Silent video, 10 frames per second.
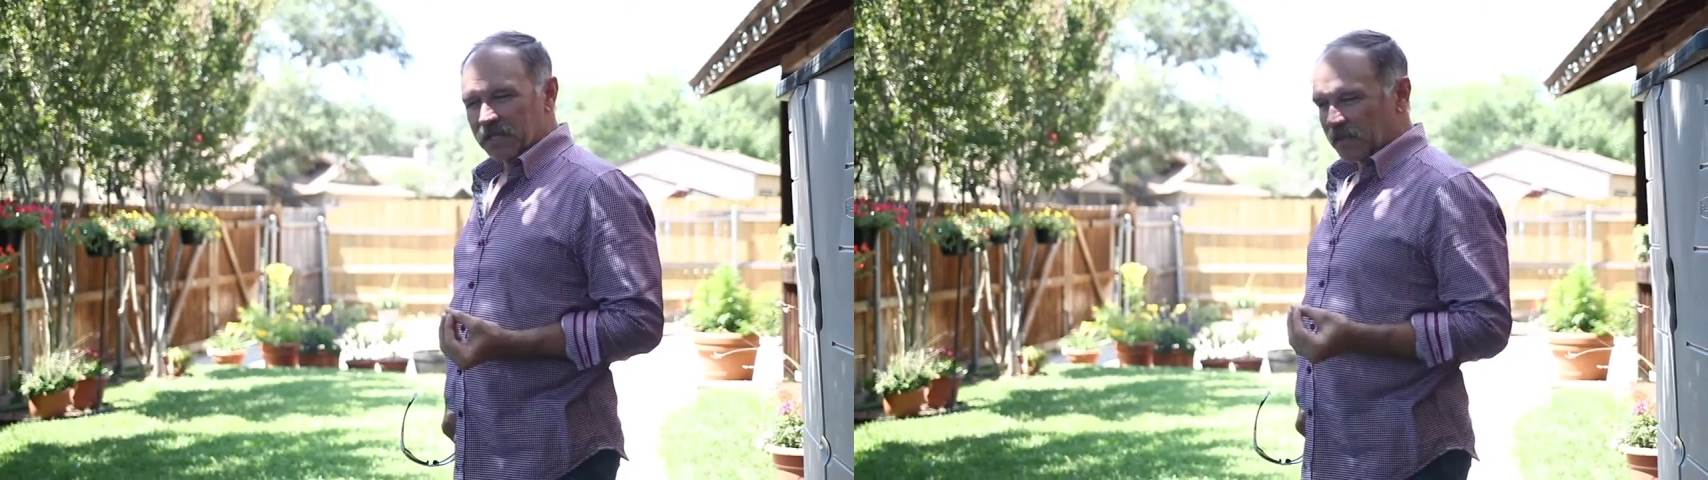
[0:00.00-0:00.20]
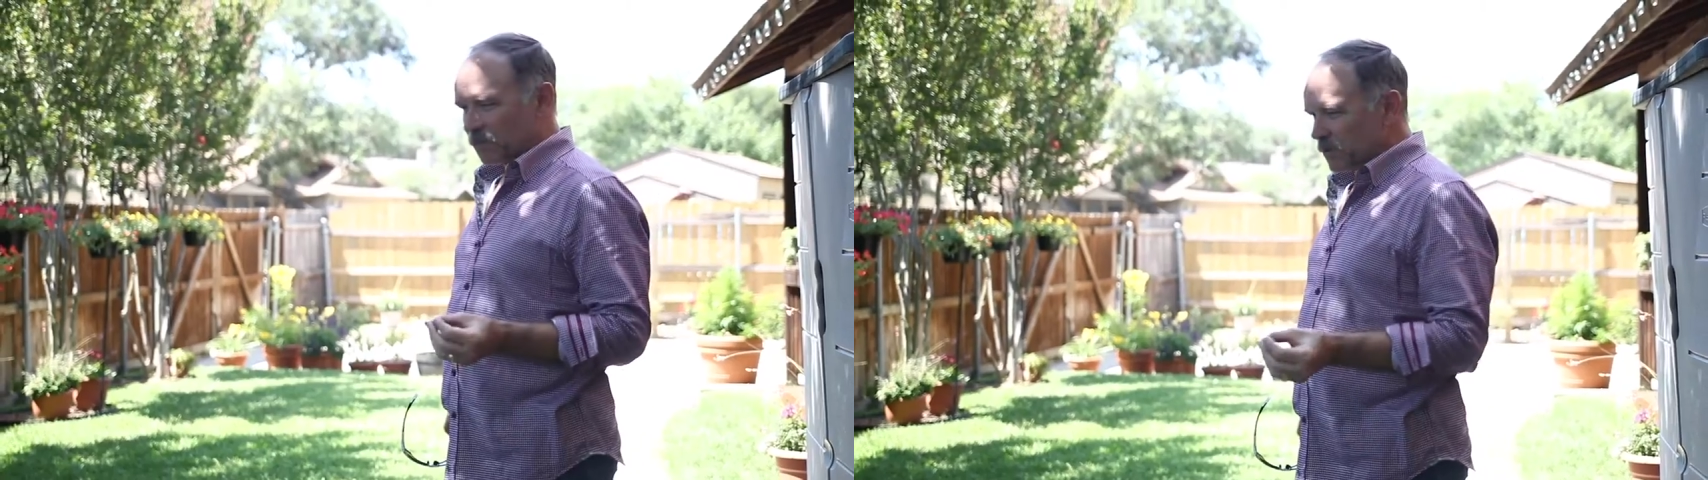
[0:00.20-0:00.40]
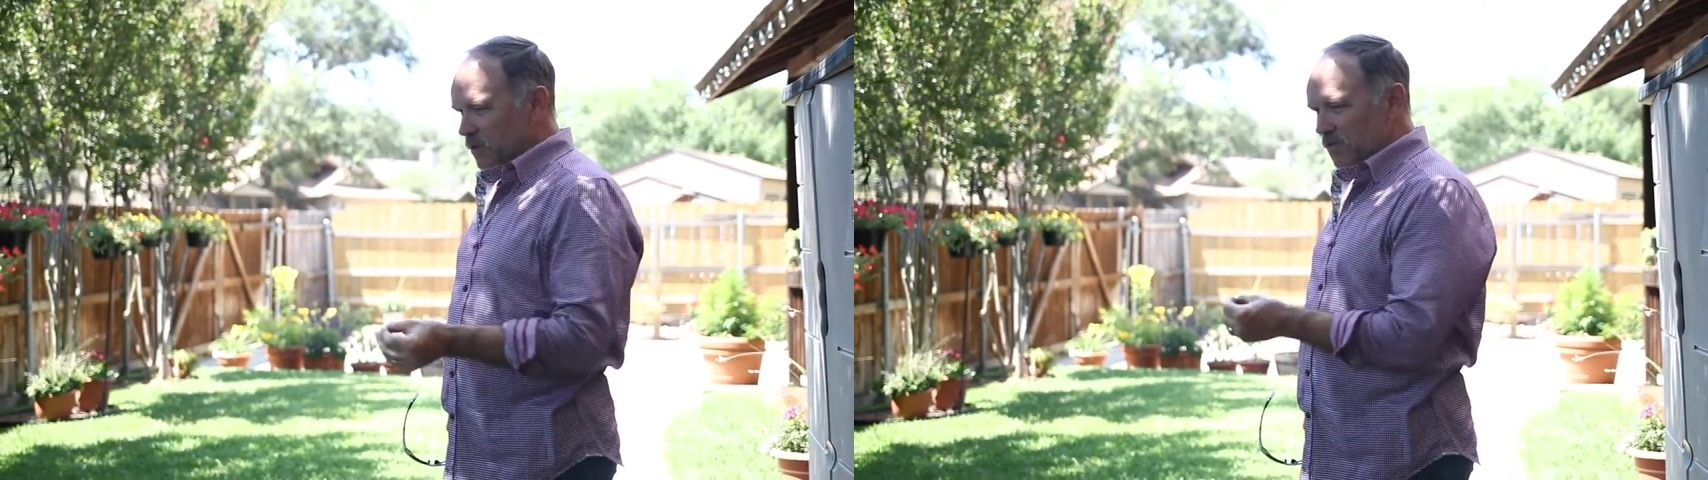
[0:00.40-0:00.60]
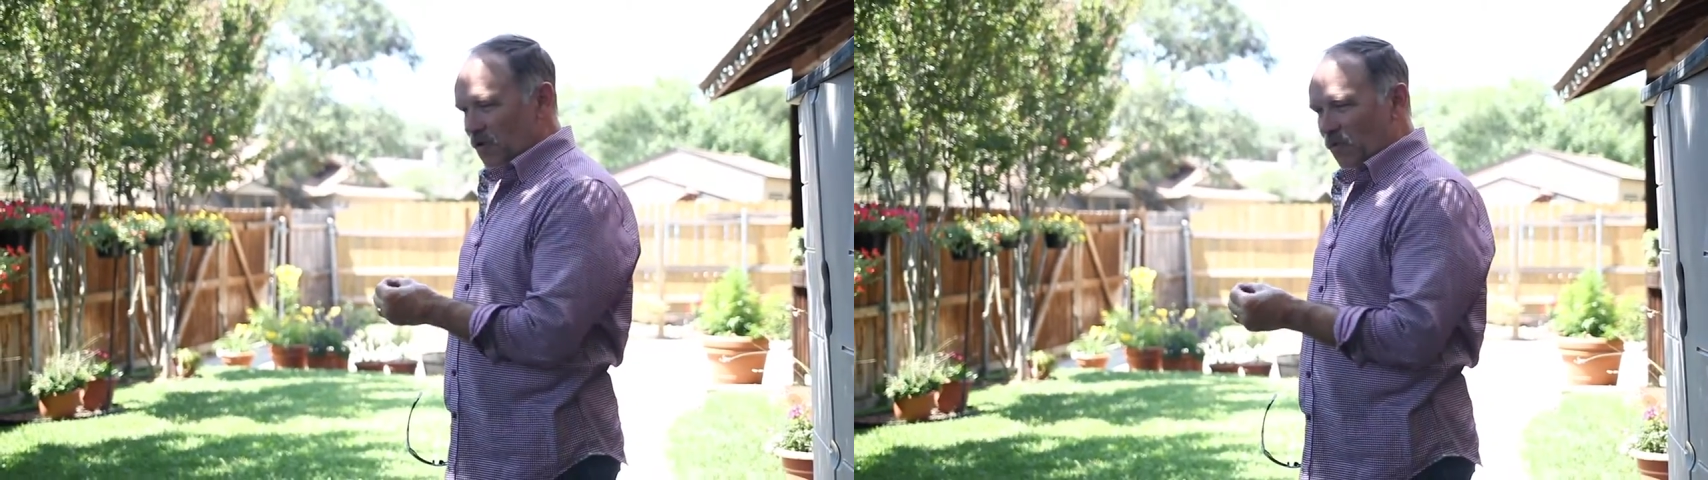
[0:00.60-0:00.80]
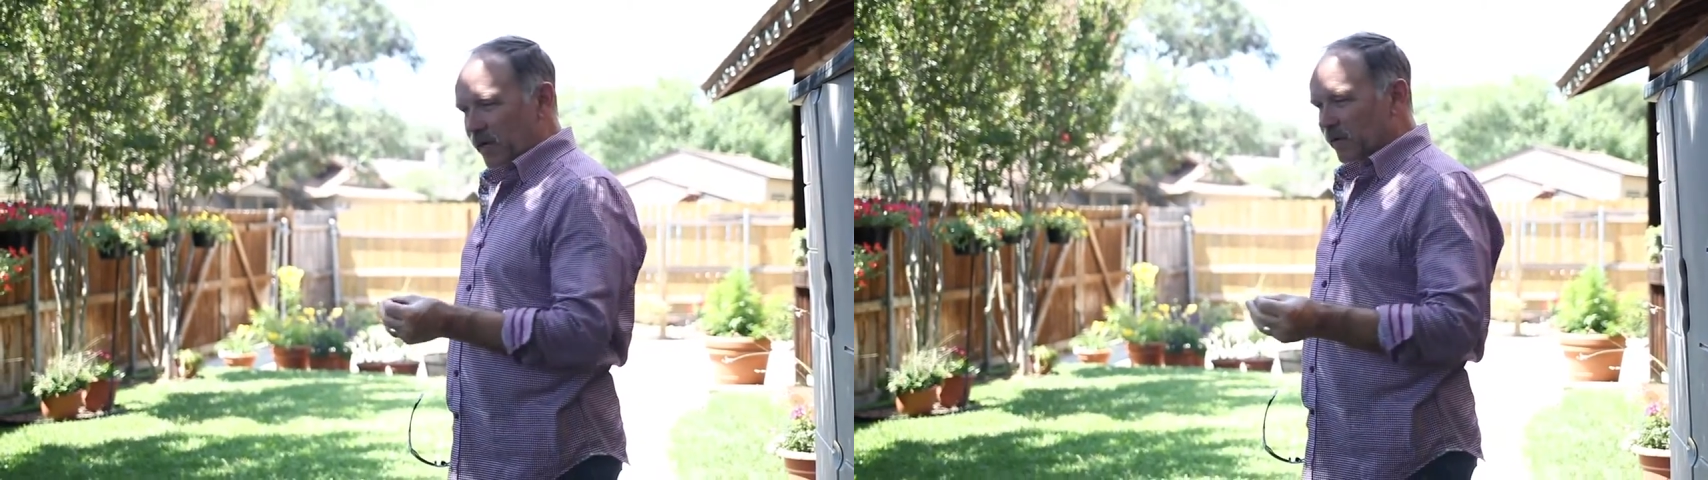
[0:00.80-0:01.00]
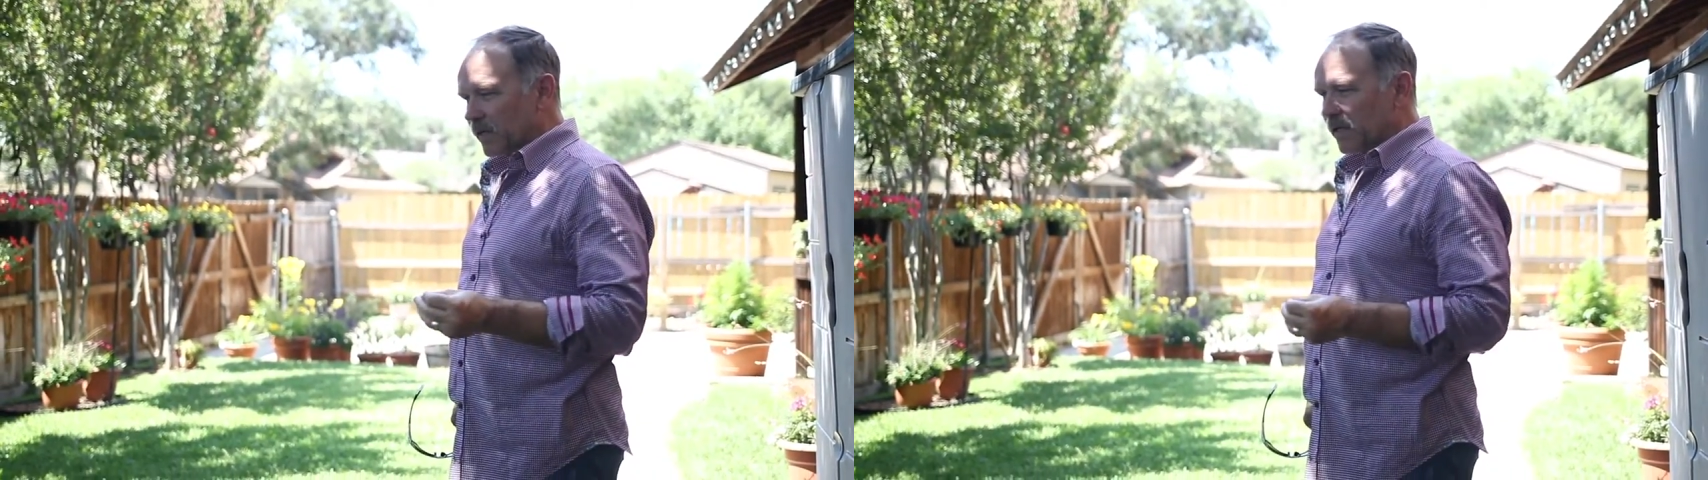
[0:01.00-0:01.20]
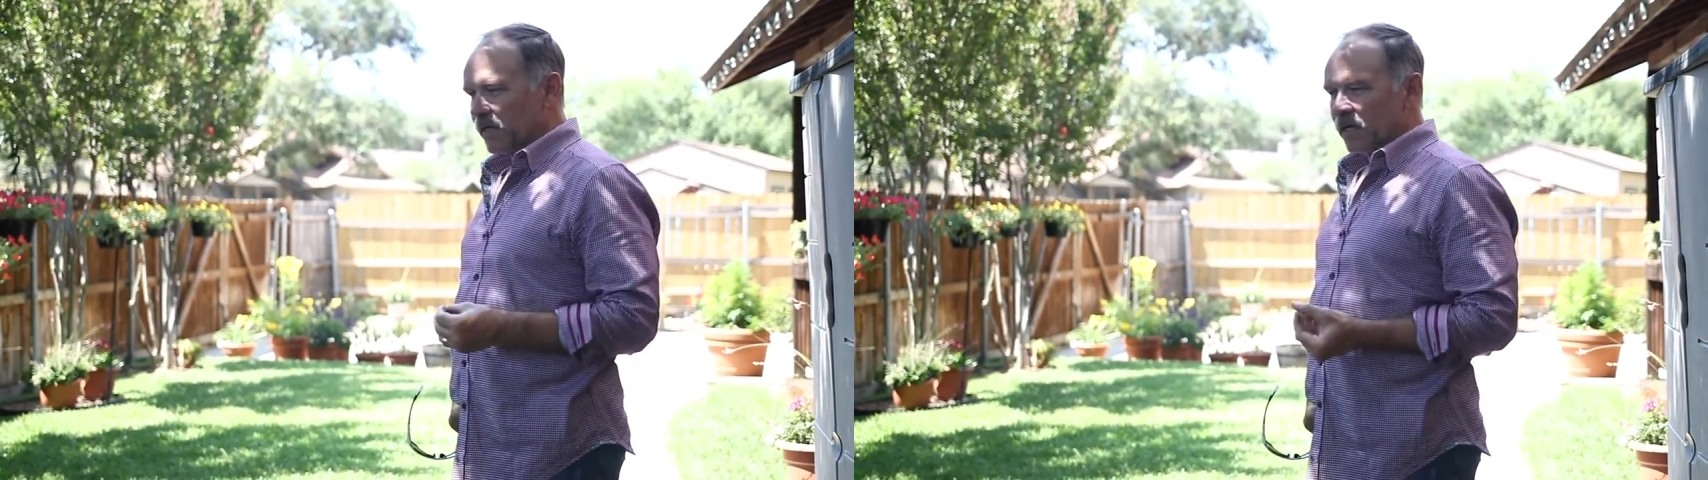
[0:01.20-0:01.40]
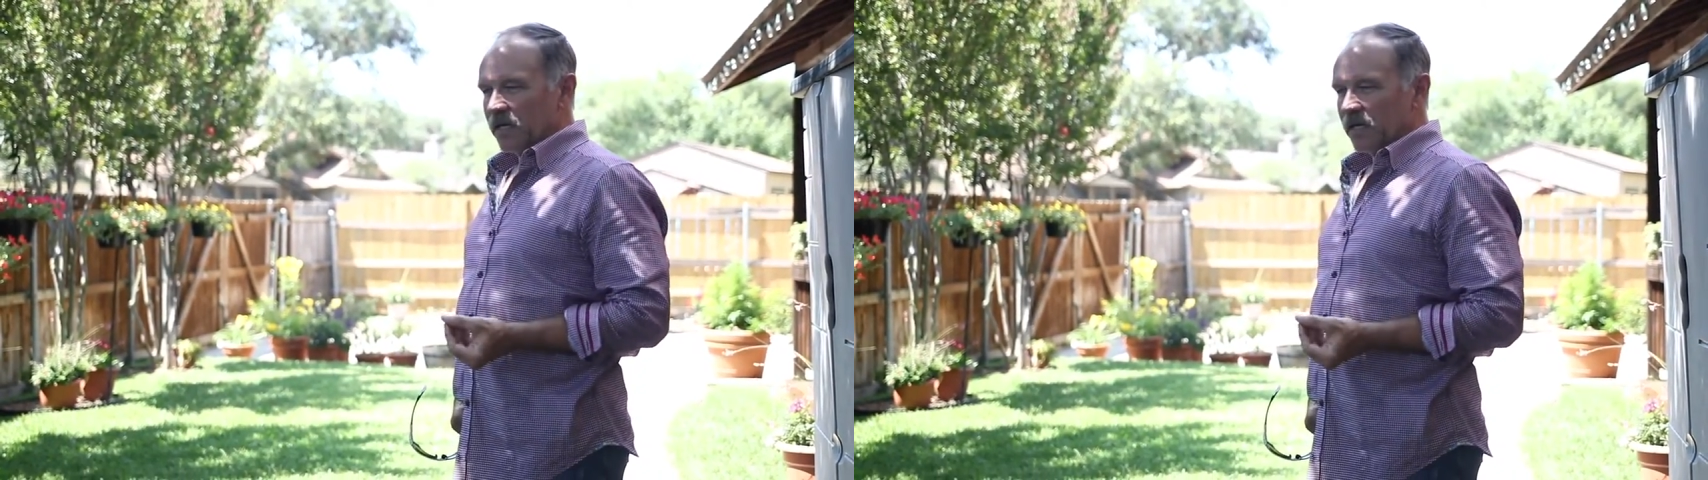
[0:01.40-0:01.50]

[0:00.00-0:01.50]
that he puts in there regularly,